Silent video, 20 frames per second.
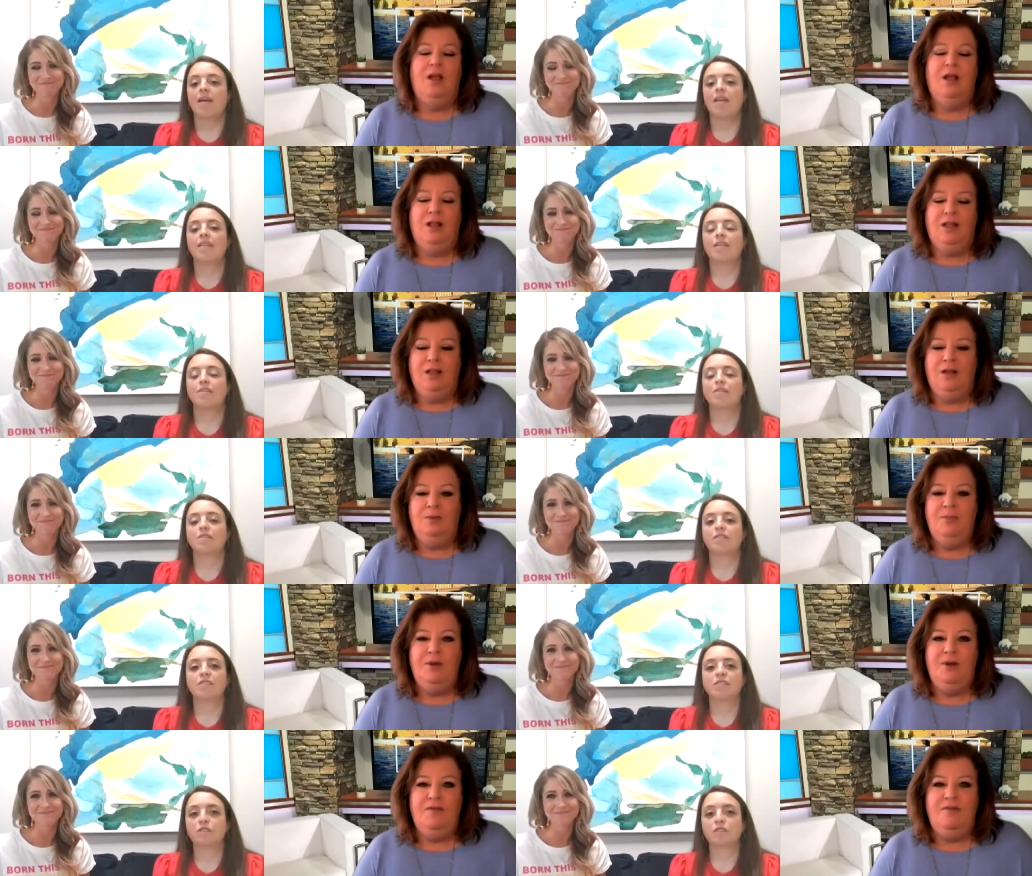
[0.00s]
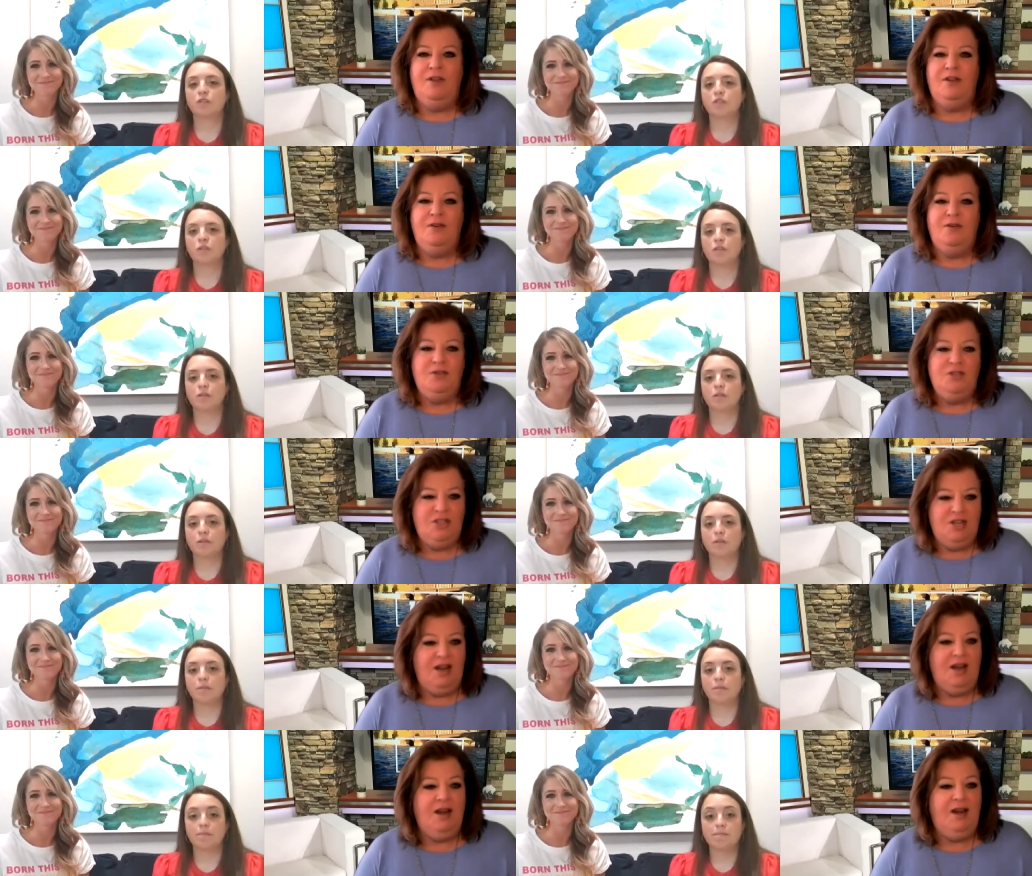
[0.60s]
Speaker 1: little bit of
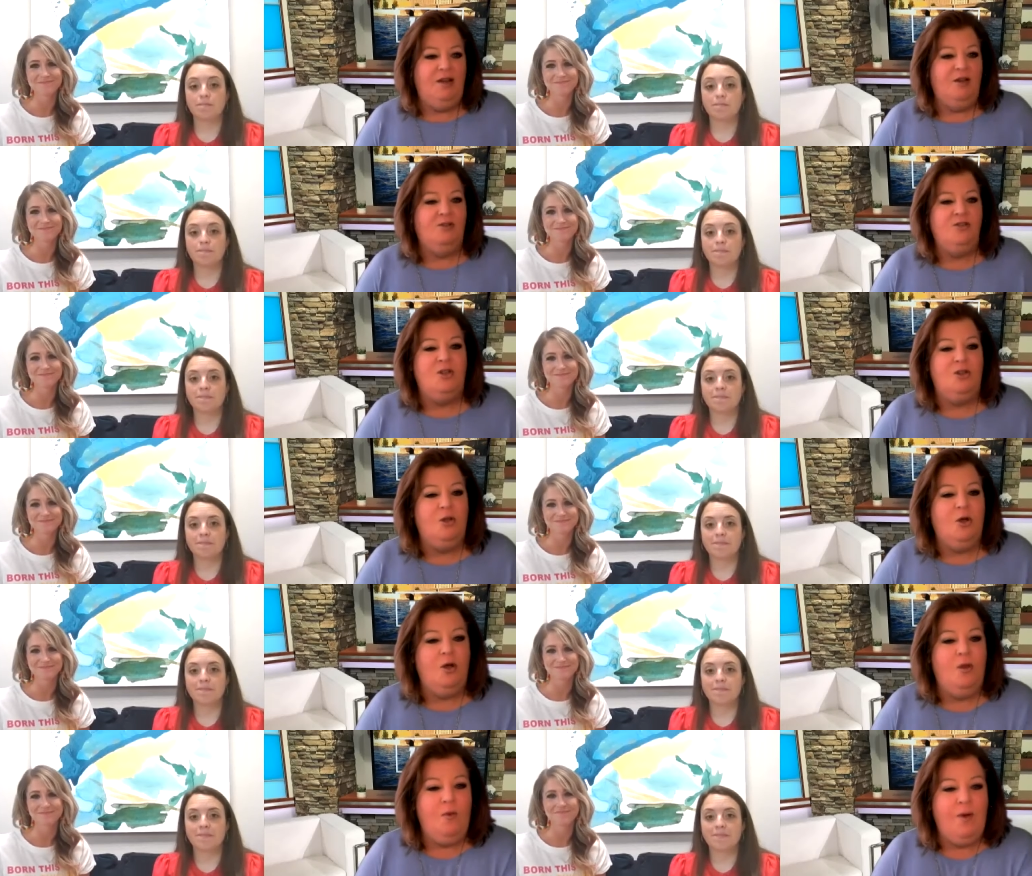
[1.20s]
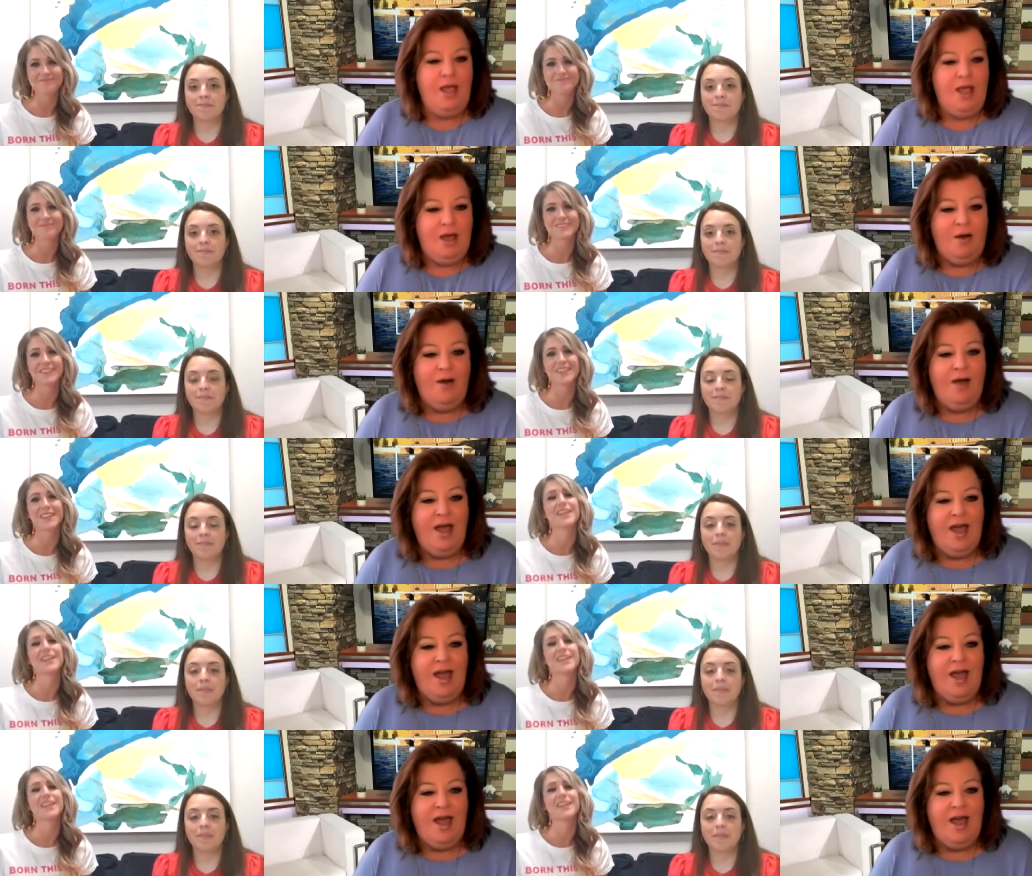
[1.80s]
understanding goes a long way. Go